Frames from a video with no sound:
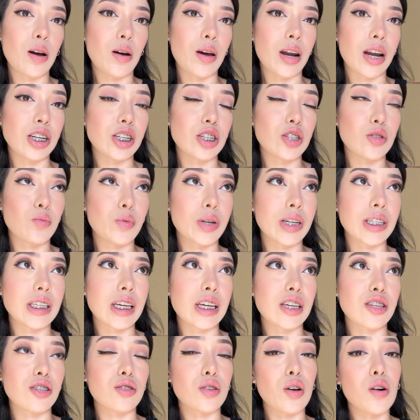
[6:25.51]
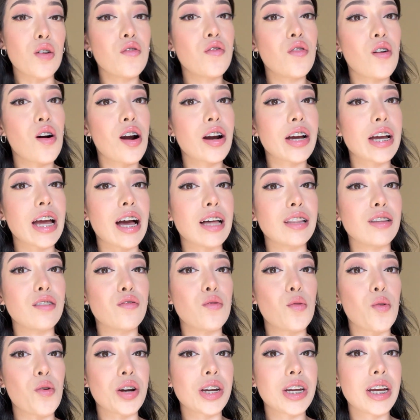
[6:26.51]
and I just wanna say so far,
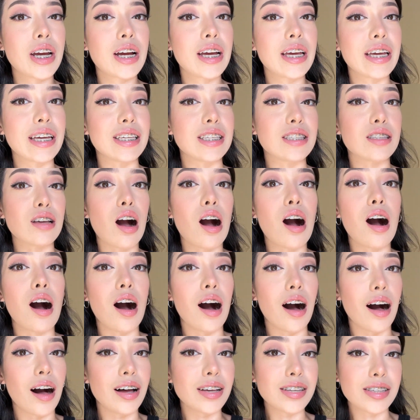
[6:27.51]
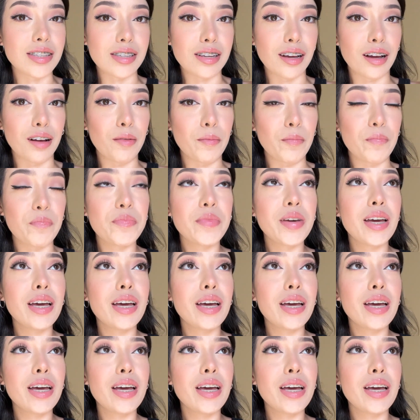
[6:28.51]
California is awesome.